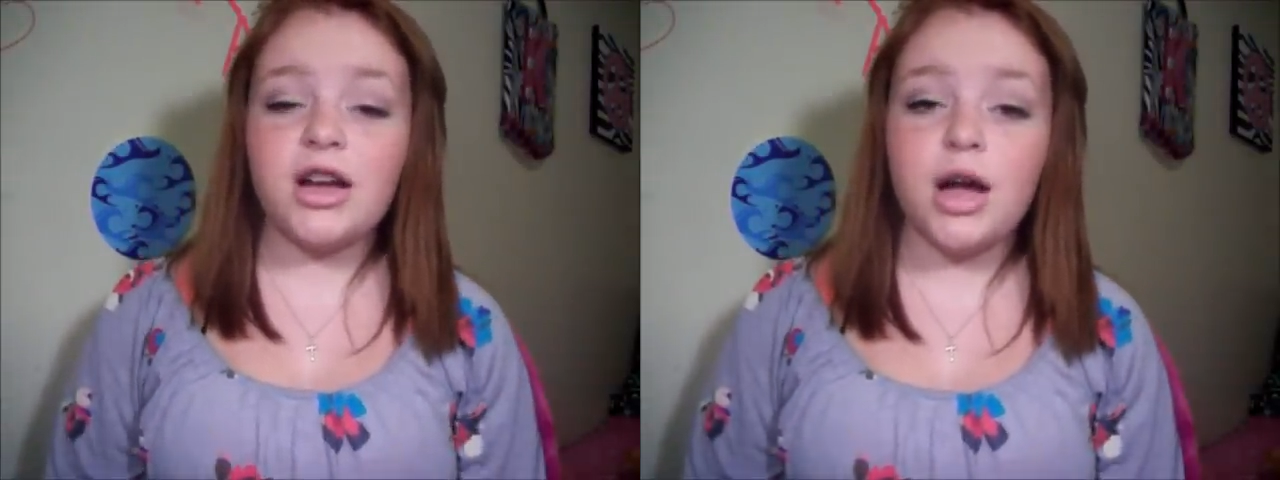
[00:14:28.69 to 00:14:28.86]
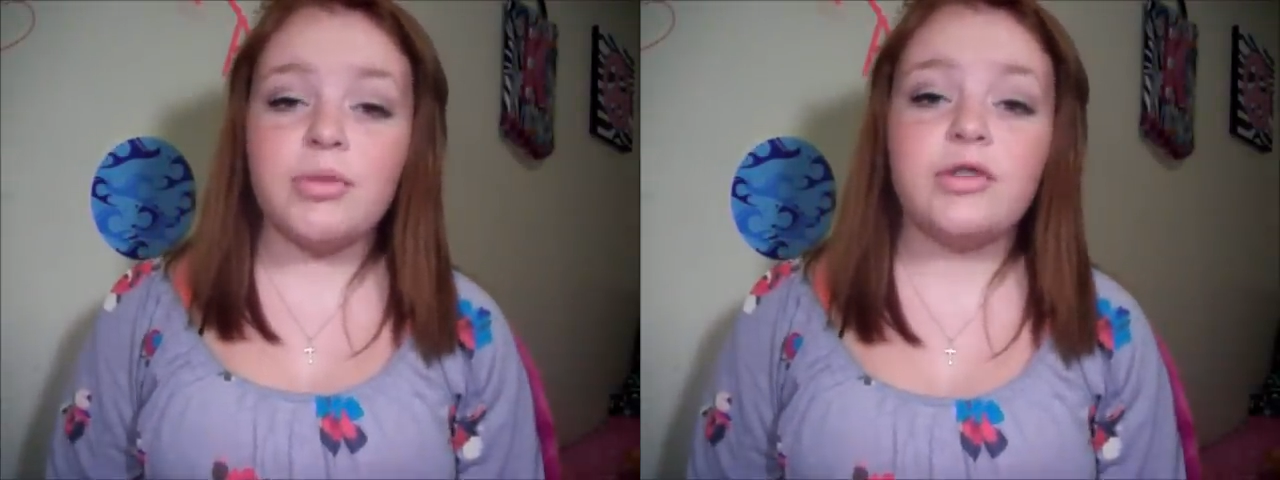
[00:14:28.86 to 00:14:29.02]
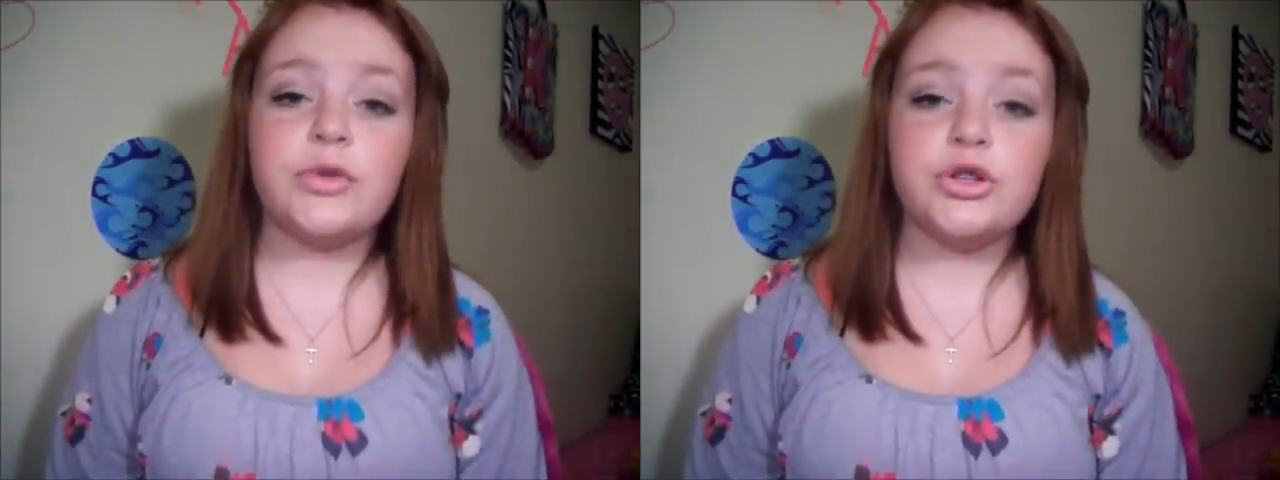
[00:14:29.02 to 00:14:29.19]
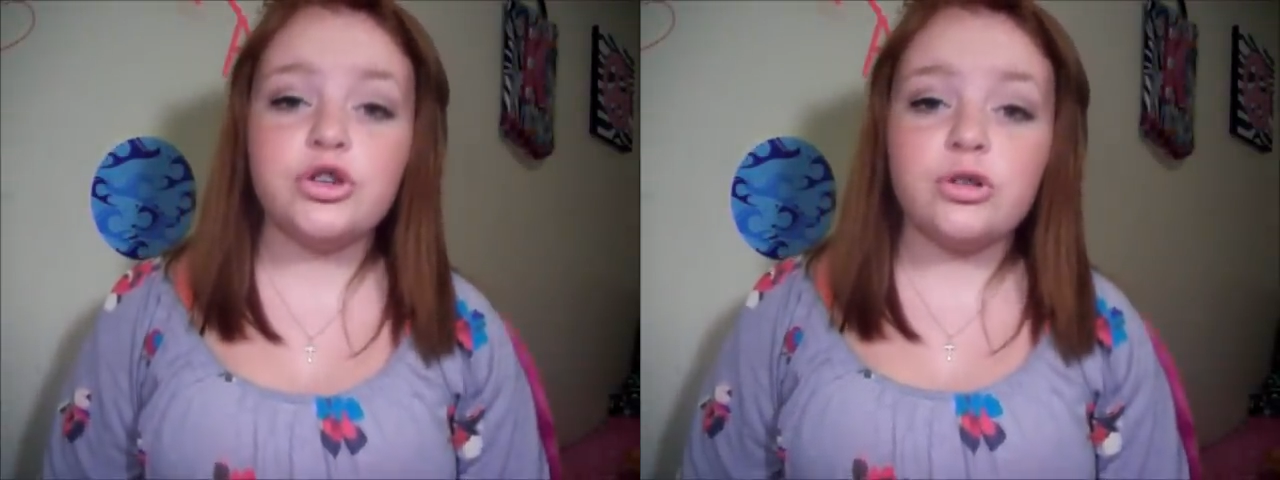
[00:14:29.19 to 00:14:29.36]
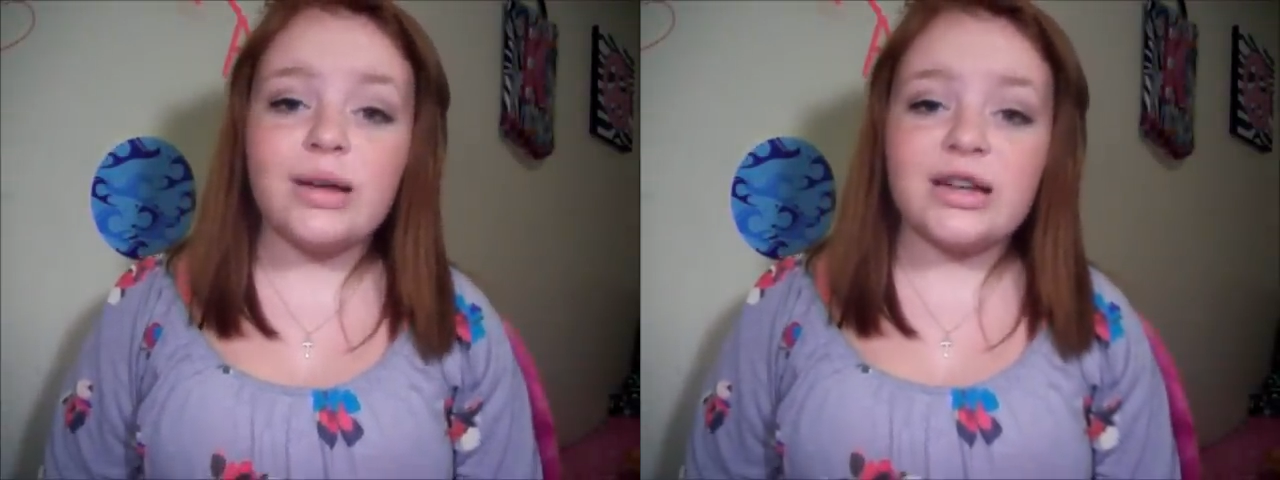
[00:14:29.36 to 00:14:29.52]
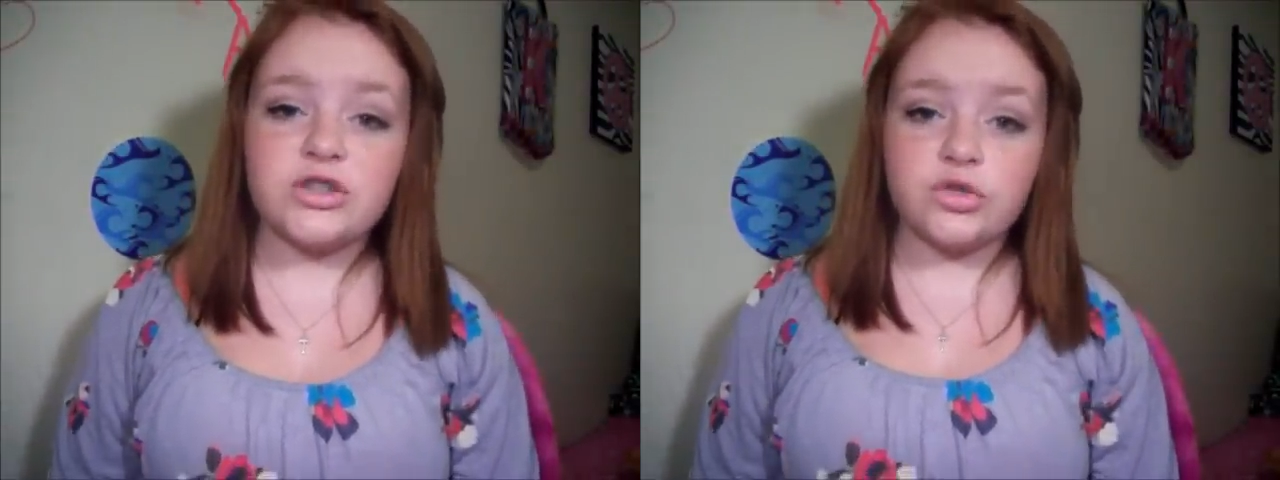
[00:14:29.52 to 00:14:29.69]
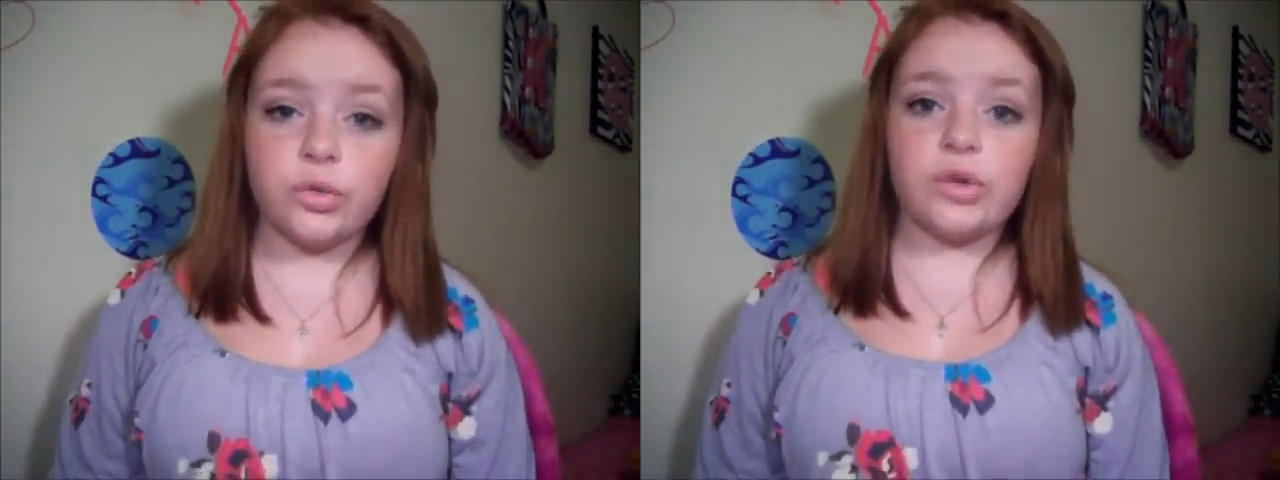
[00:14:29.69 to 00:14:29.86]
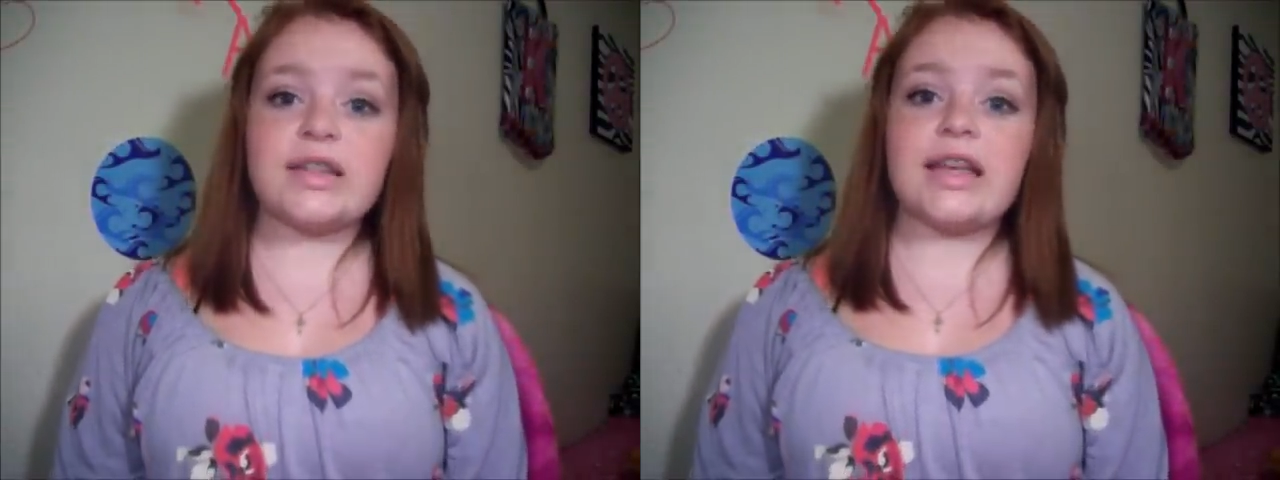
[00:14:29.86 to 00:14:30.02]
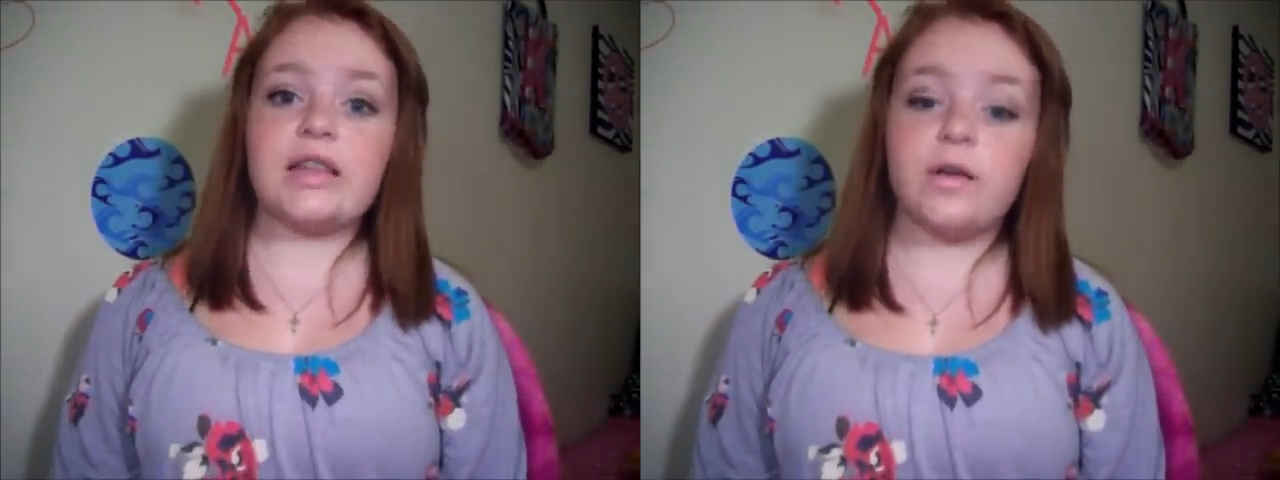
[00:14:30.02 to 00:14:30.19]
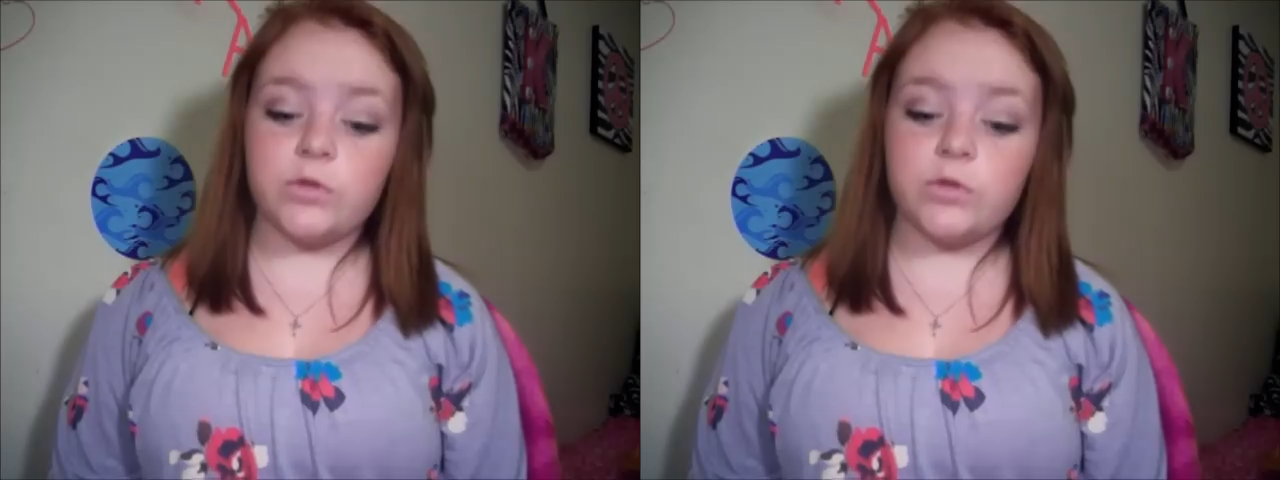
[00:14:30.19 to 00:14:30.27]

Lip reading: comment of when you go back to school because I'd love